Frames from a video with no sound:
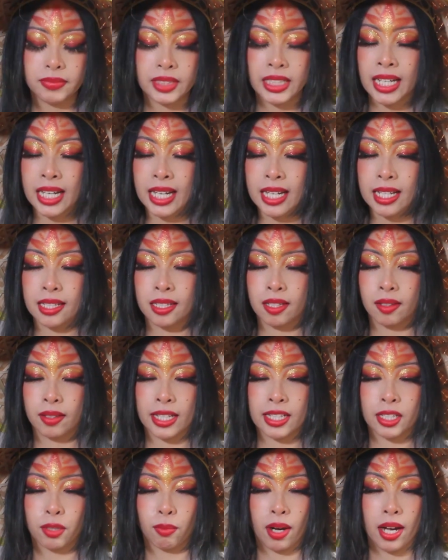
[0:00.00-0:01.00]
Yeah, so
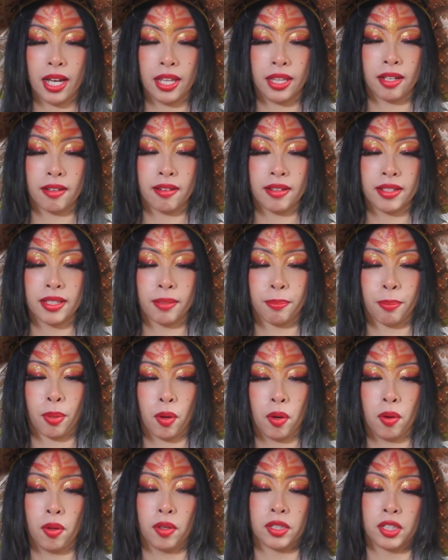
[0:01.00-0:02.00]
that's why there is a
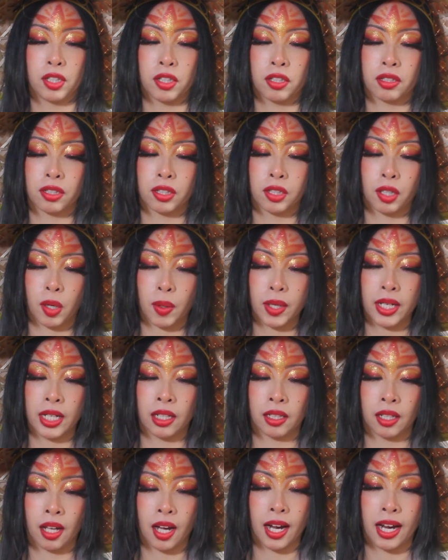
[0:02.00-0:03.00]
pull. You're growing a
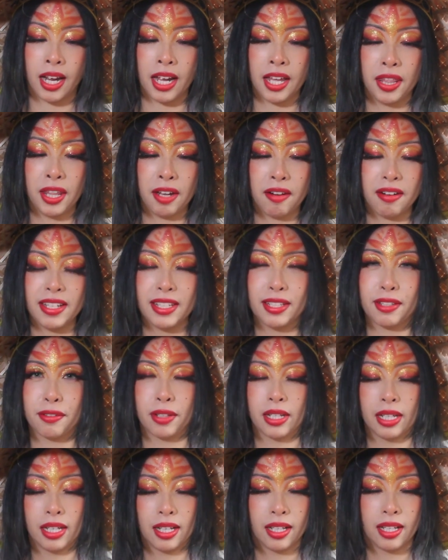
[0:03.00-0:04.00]
lot. And there is
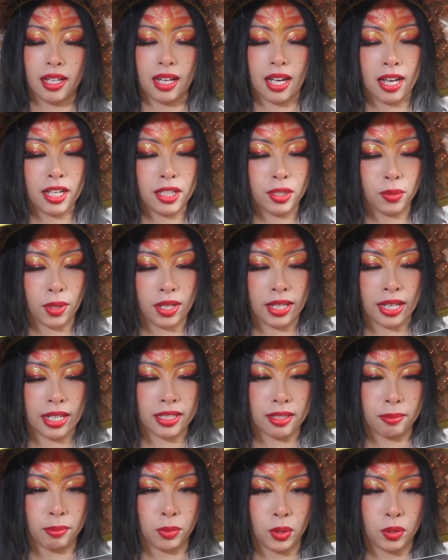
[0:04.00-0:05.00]
I swear that's
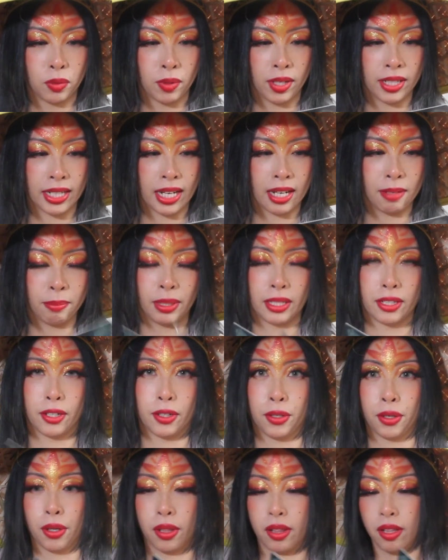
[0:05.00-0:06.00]
a moon, right? Can't be an
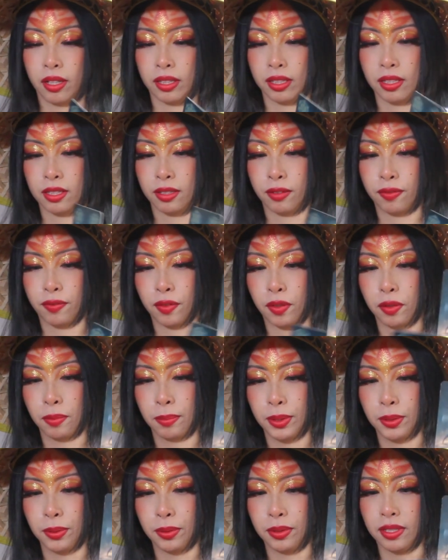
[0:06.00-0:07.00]
earth. Look, there's a full moon.